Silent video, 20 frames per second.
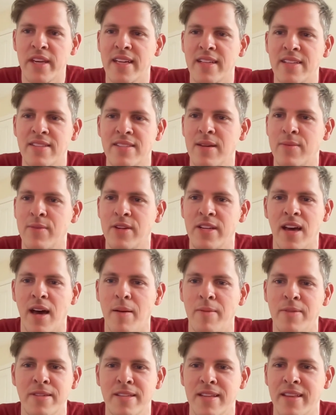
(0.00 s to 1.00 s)
And someone had
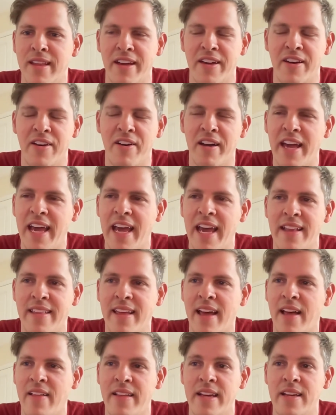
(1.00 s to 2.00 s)
commented like, oh, I hate
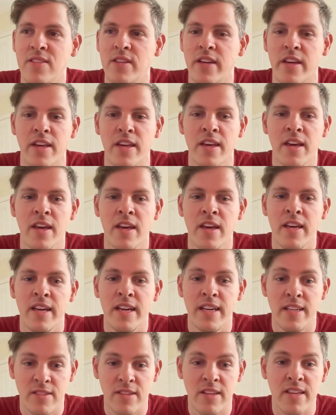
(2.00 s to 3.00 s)
that. Like, is like,
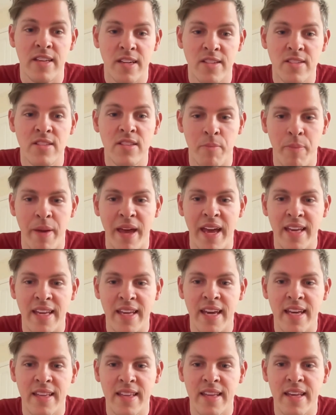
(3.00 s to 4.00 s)
is it because of the
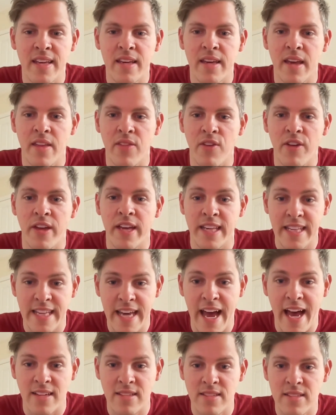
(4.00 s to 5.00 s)
pancake thing? And they're like,
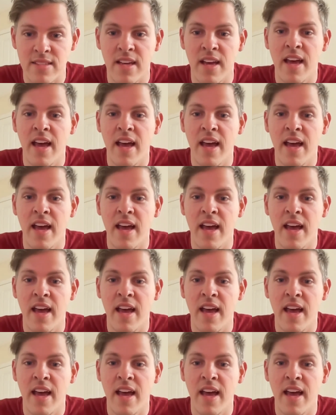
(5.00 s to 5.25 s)
yes.